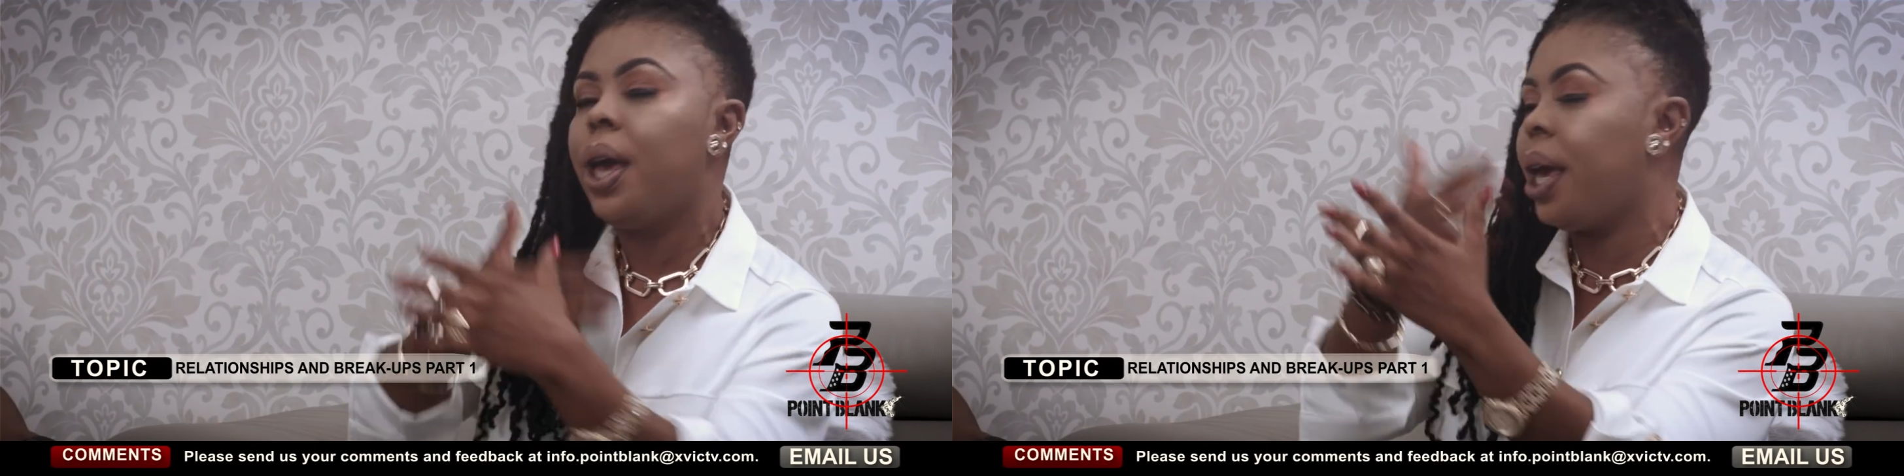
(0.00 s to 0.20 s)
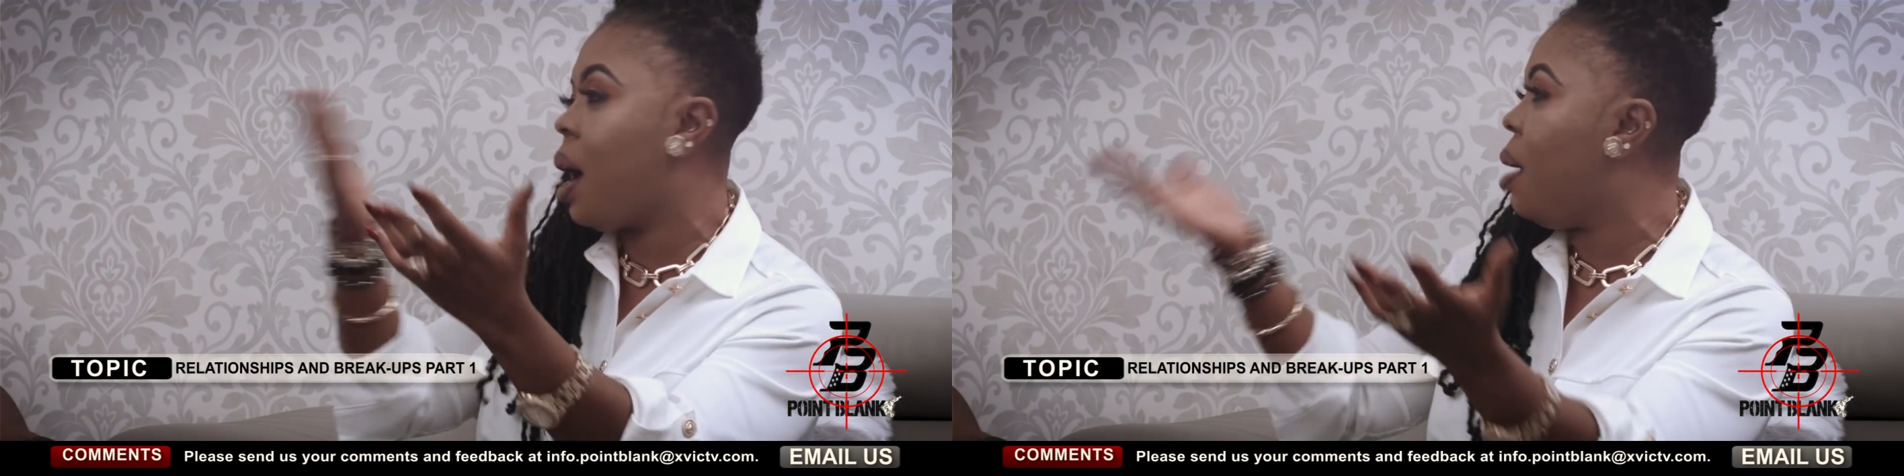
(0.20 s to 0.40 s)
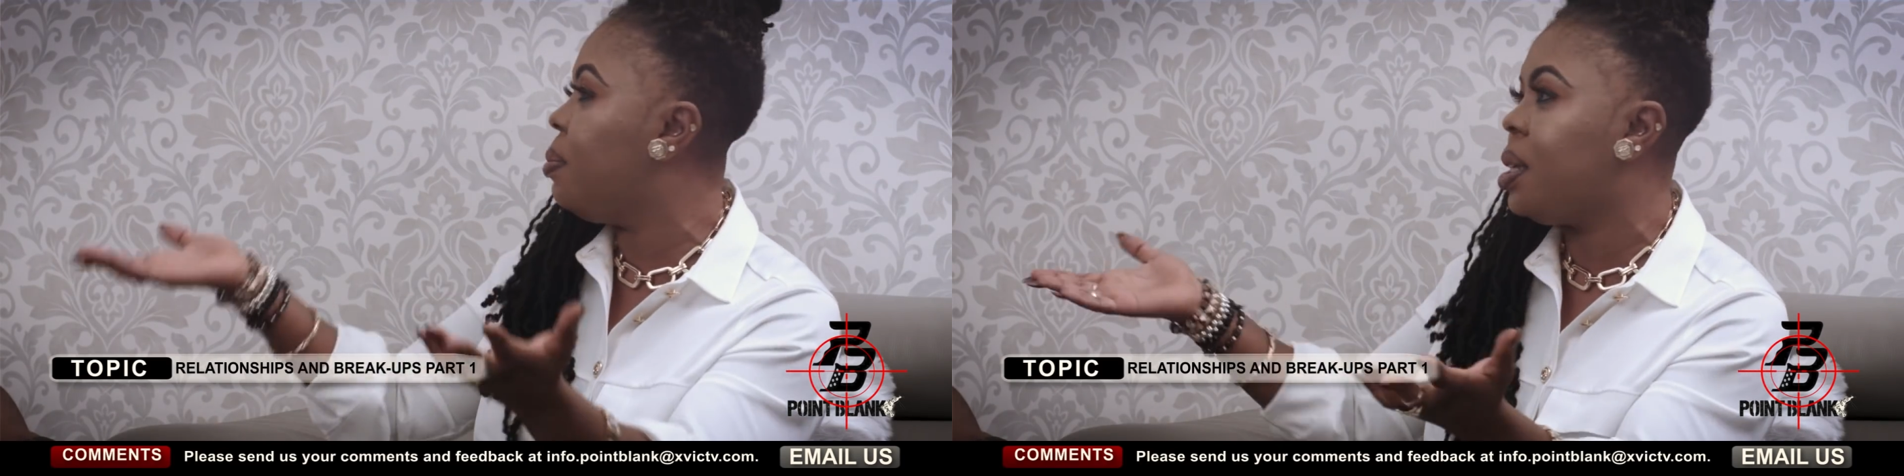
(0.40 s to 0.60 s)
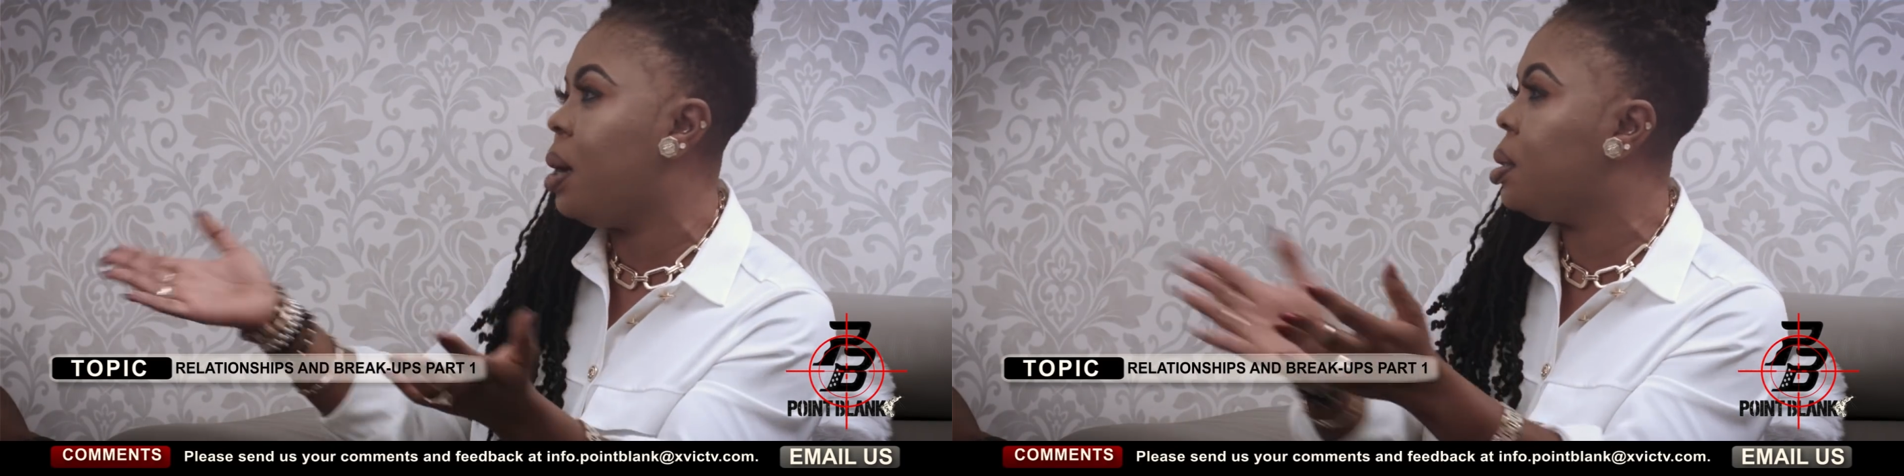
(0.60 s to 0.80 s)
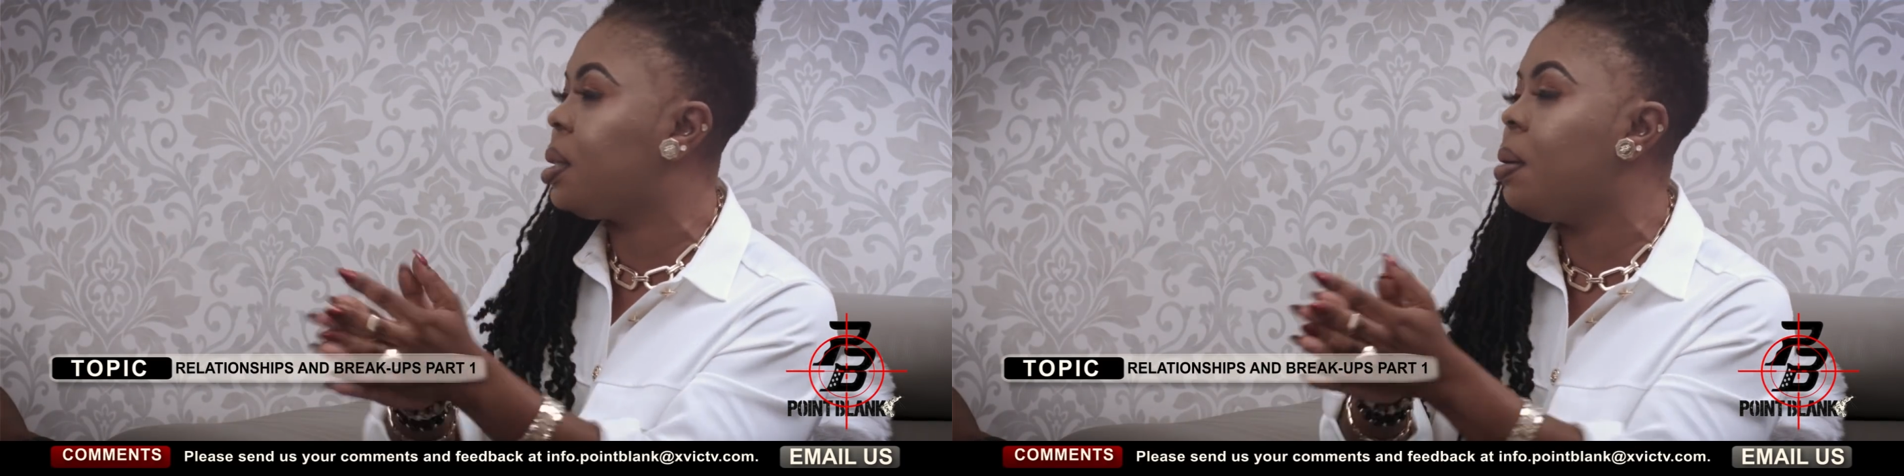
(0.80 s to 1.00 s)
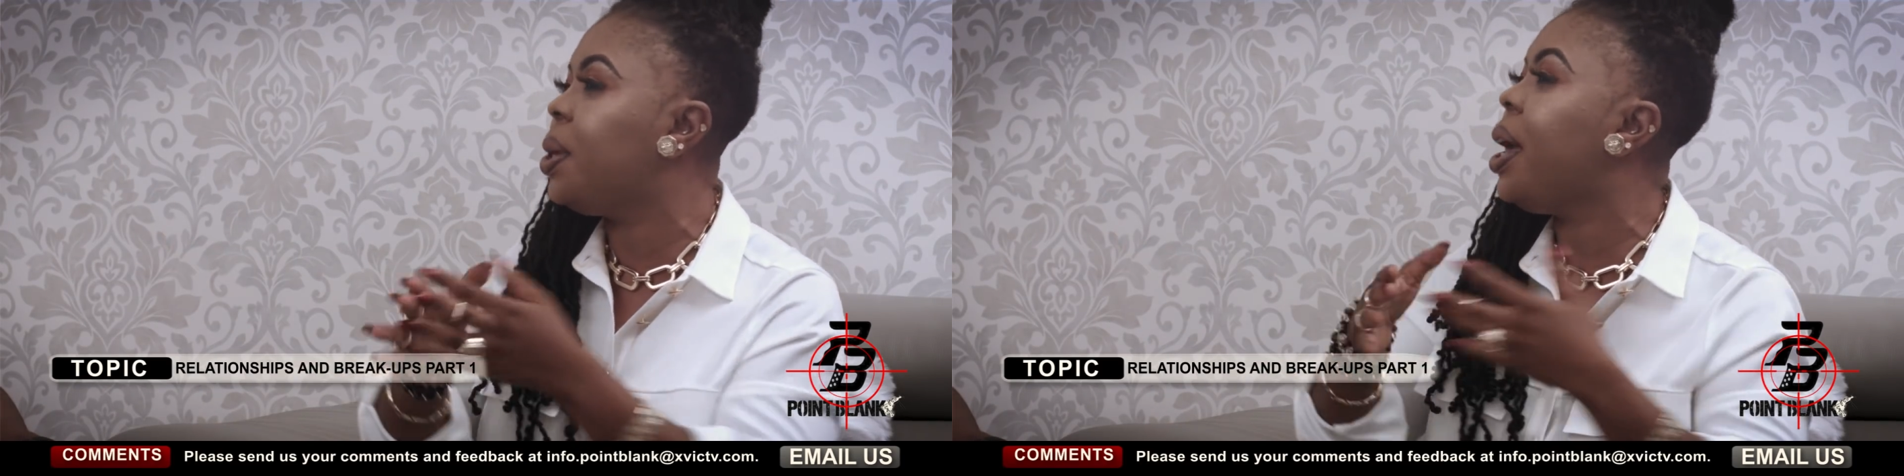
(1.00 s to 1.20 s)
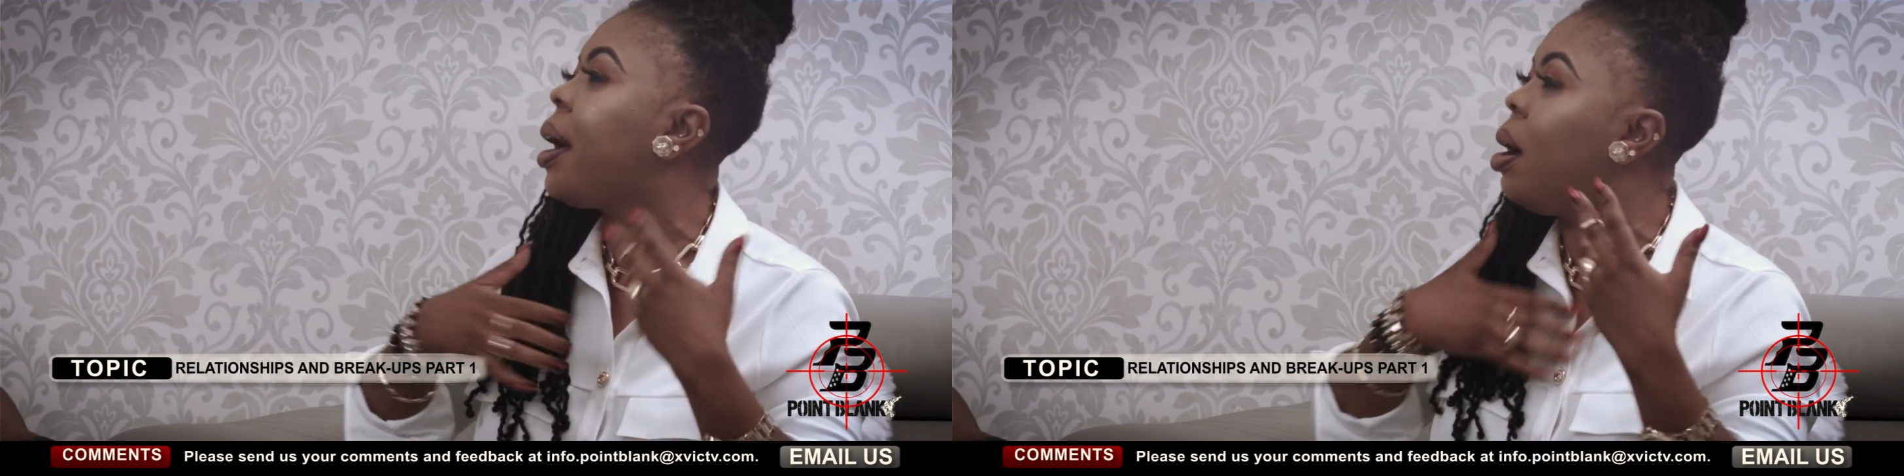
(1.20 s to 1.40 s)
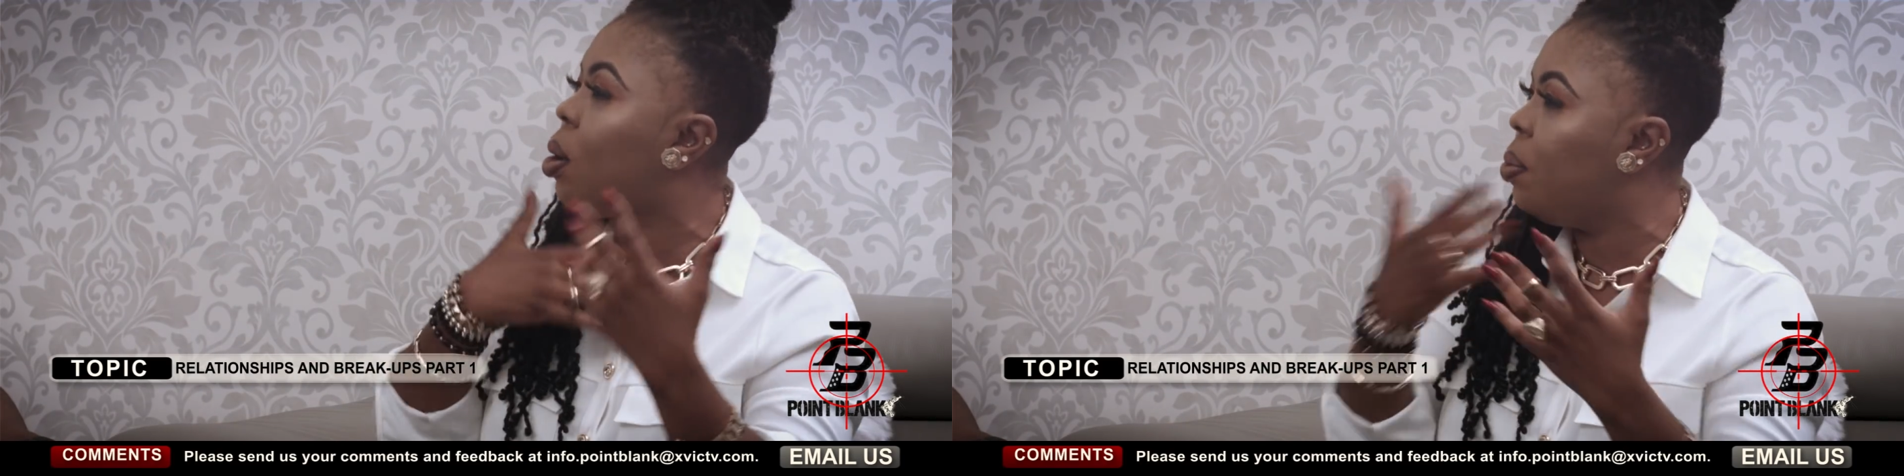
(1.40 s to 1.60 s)
it comes down to somebody I
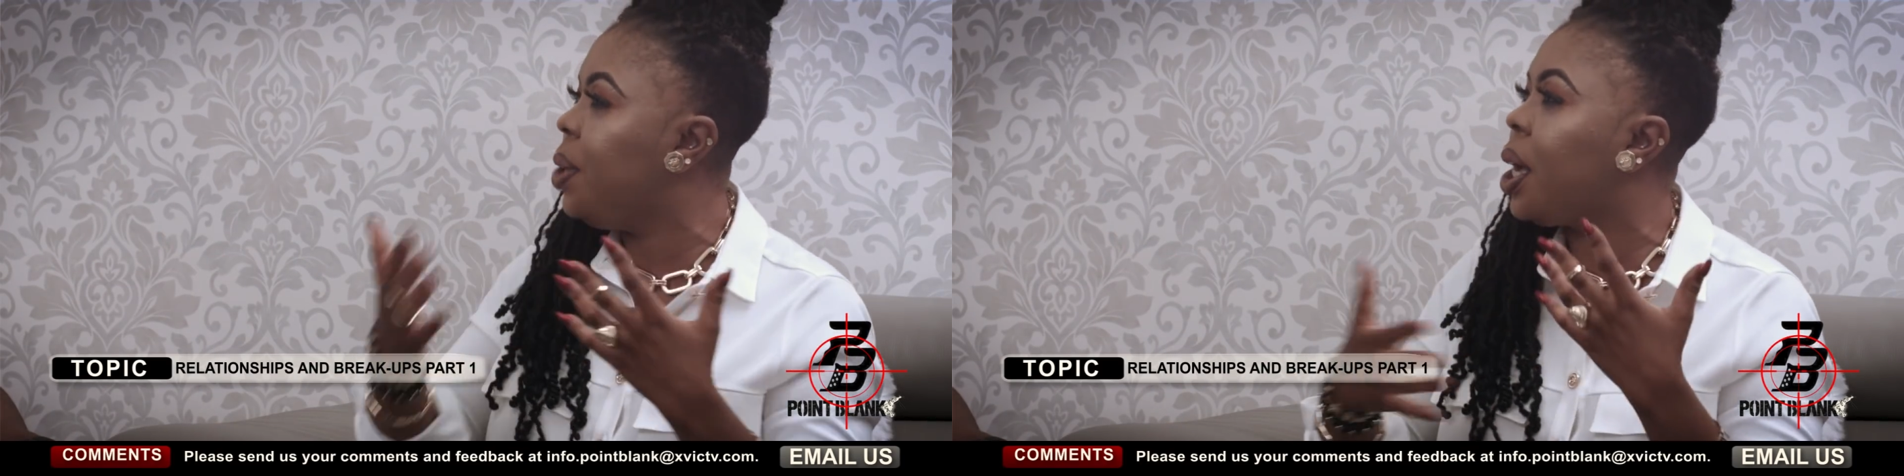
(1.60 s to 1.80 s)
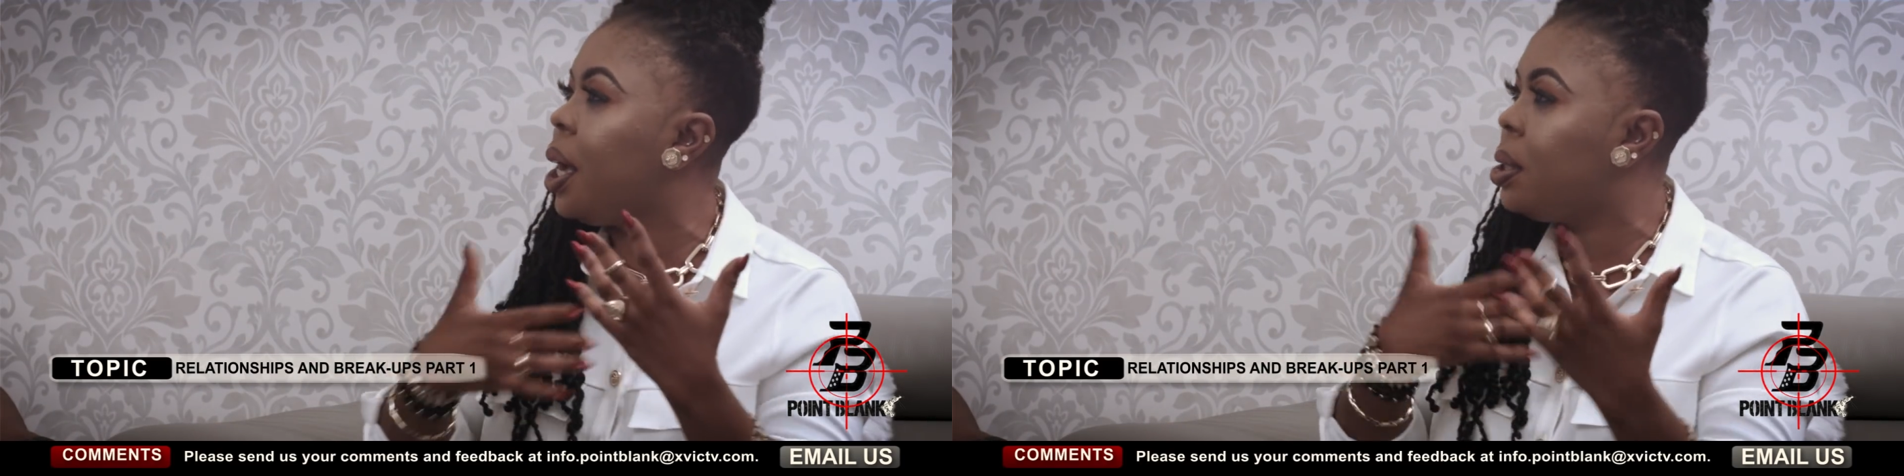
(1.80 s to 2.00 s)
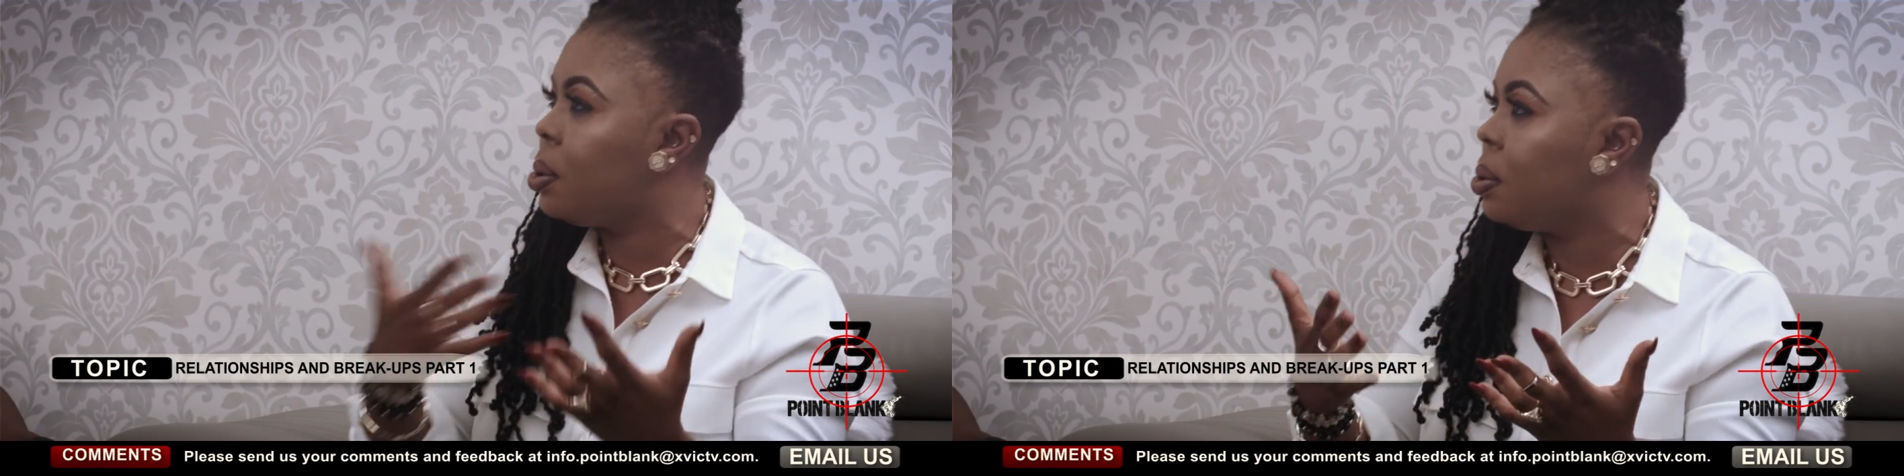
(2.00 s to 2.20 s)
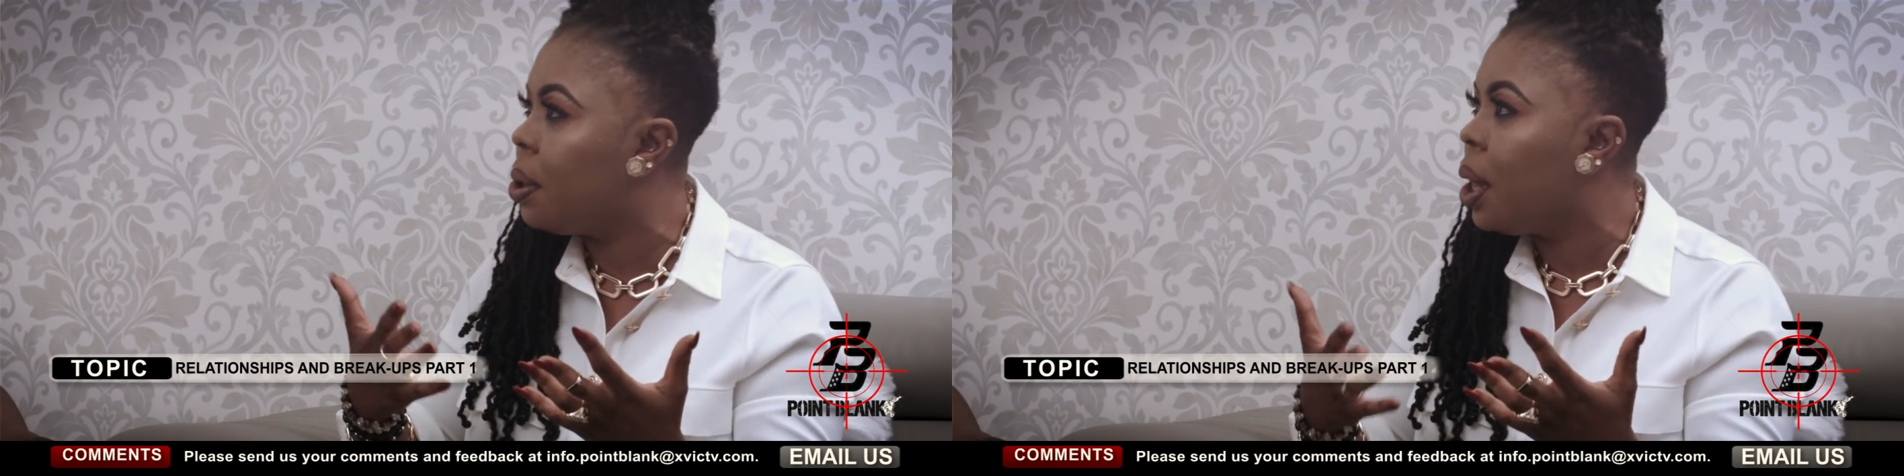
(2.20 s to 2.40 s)
can communicate to.